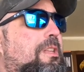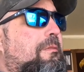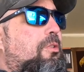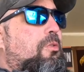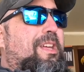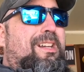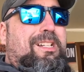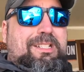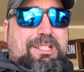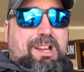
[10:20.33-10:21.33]
have their own
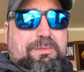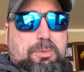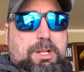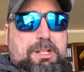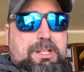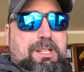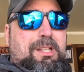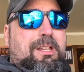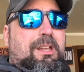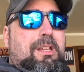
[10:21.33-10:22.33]
editing software
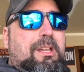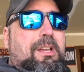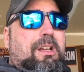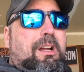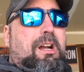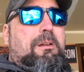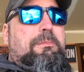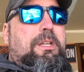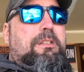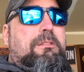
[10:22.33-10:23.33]

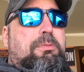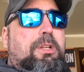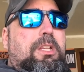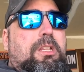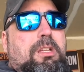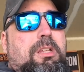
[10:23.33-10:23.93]
that is pretty